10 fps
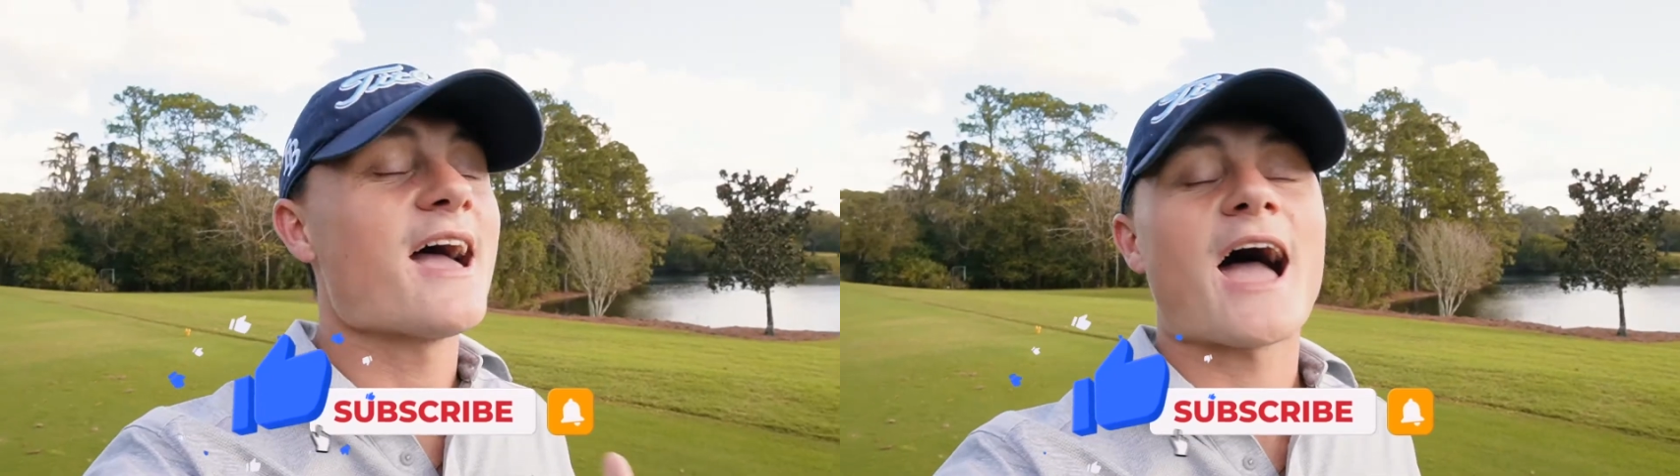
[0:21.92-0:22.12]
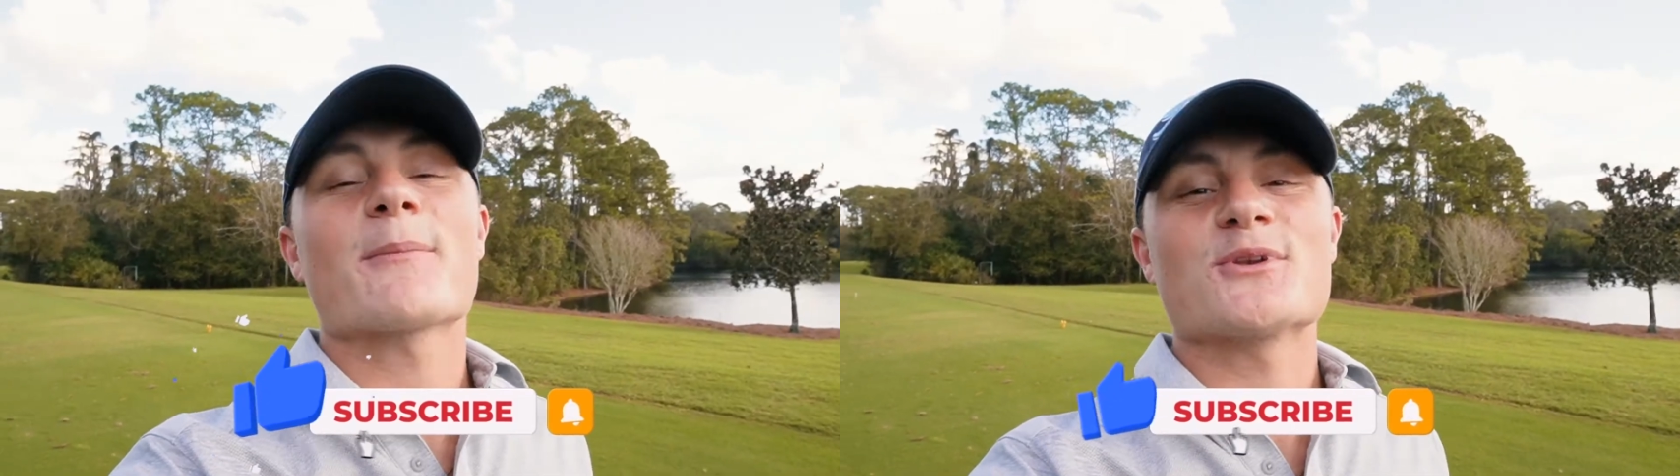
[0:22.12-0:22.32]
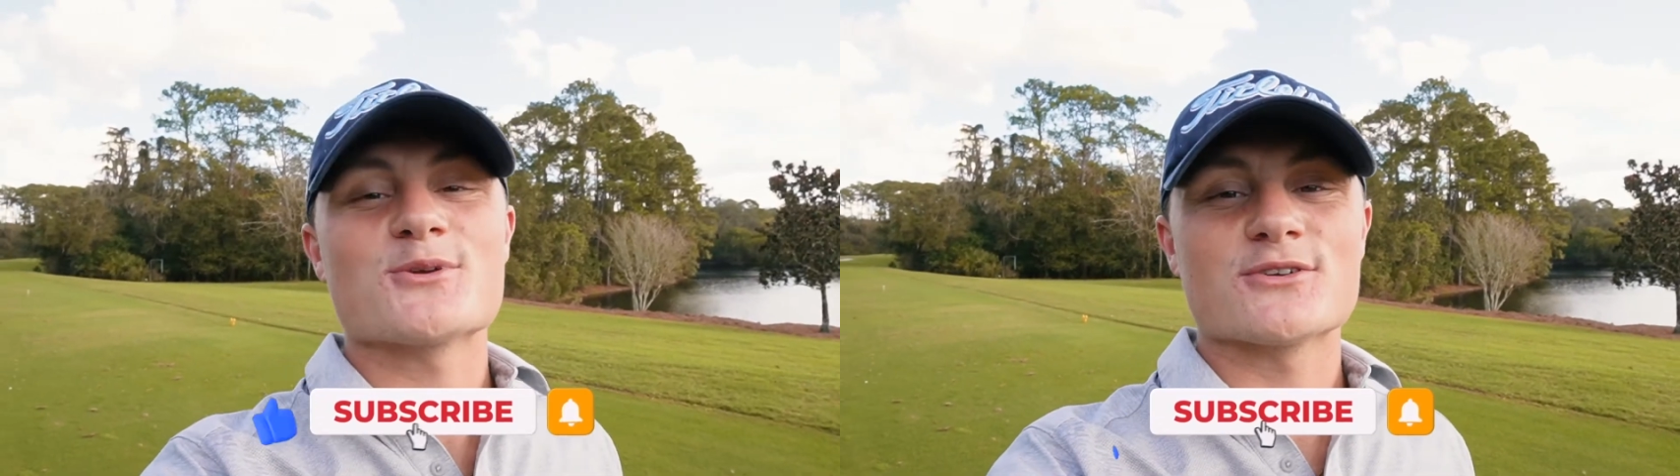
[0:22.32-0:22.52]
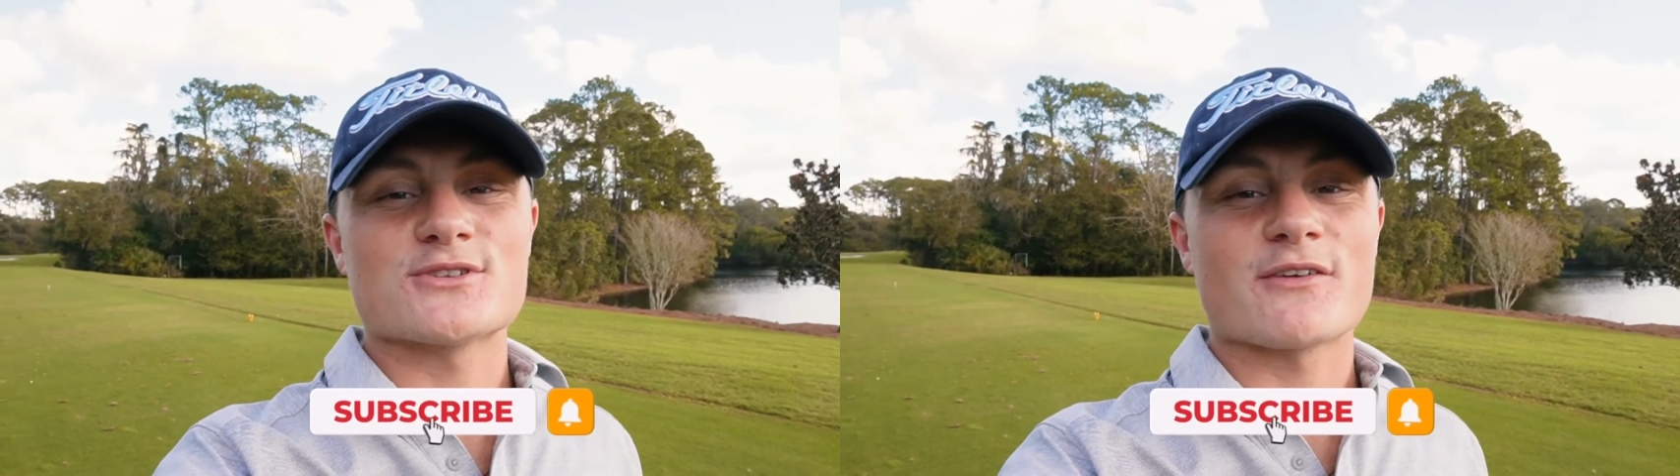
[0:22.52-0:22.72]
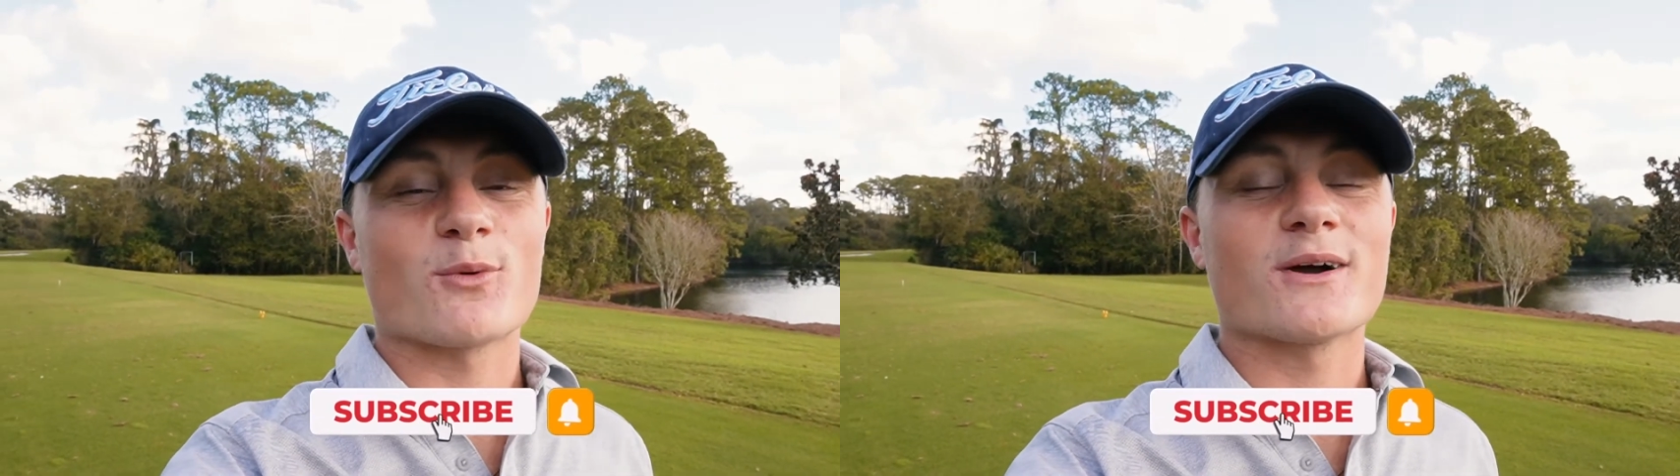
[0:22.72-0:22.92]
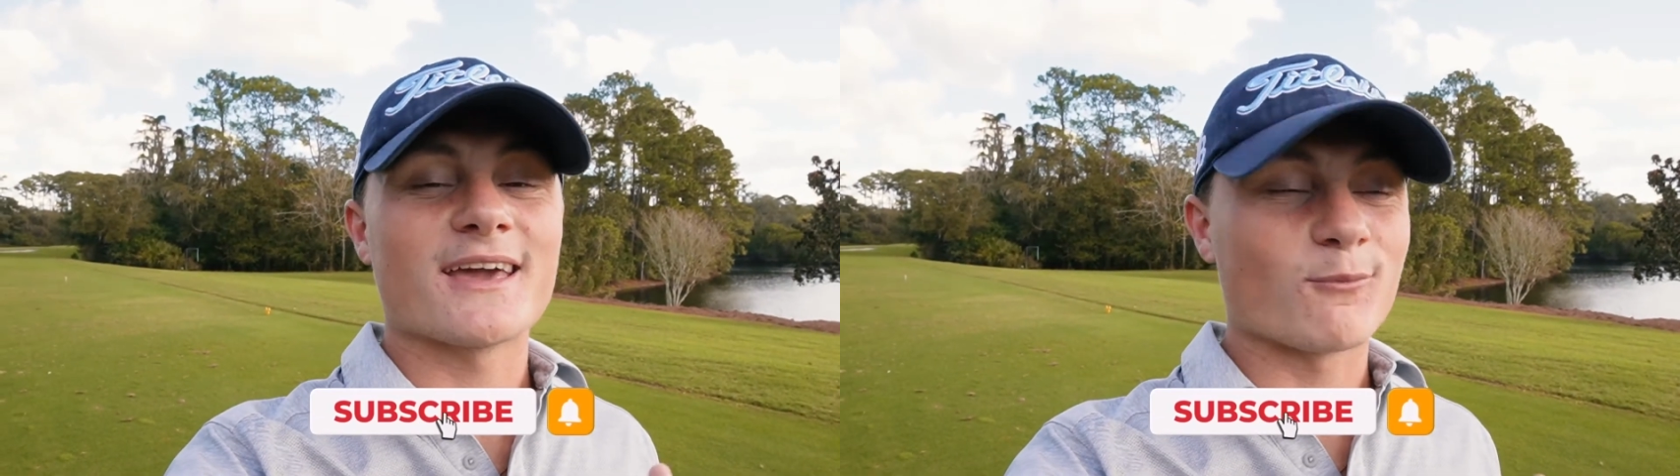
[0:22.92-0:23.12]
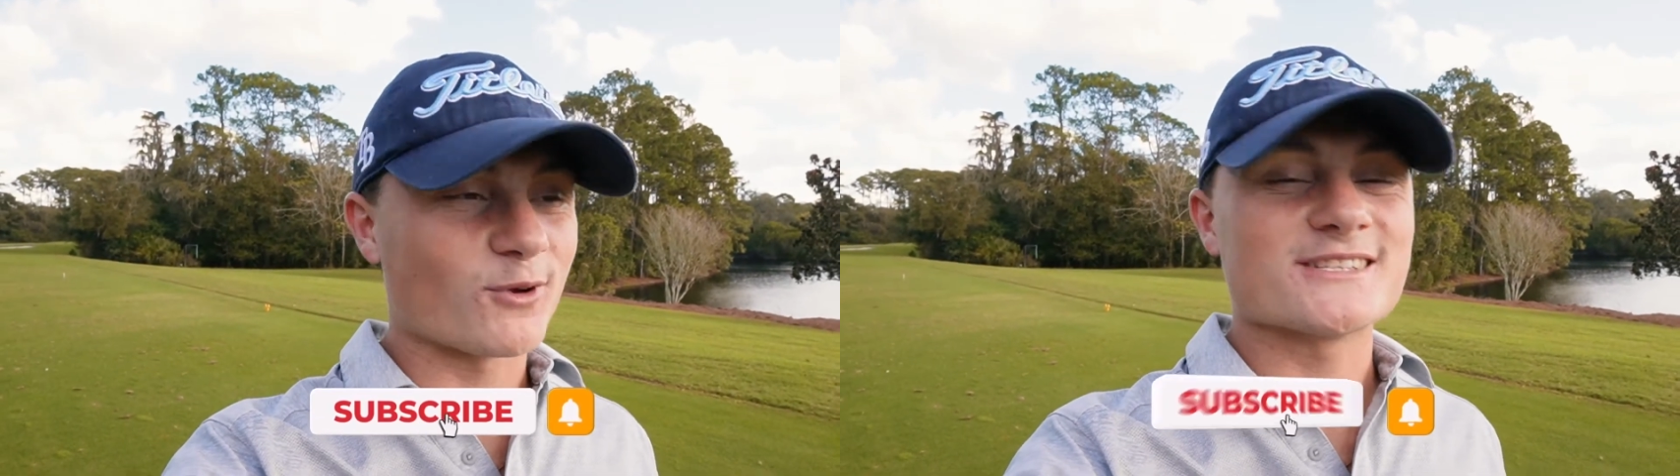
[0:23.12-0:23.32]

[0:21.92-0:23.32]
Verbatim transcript: Happy New Year's everyone and once